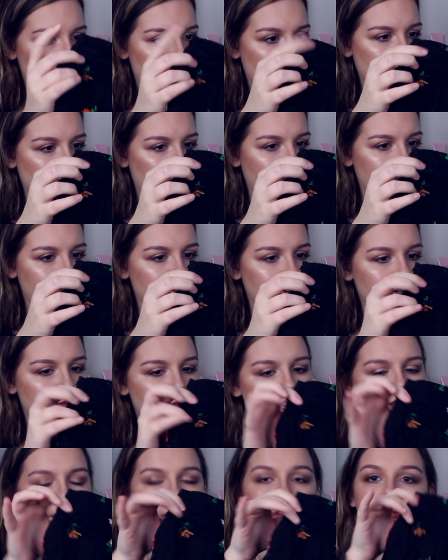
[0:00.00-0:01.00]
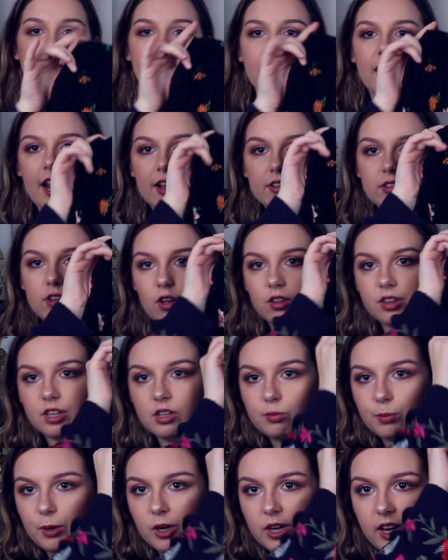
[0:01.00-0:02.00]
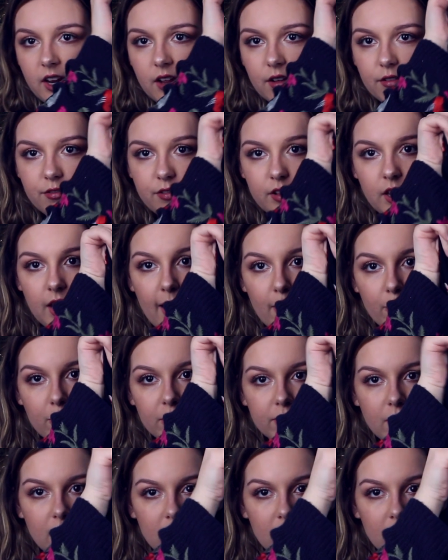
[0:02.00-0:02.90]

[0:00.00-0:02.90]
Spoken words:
Sorry, I tricked myself, but it has all these pretty flowers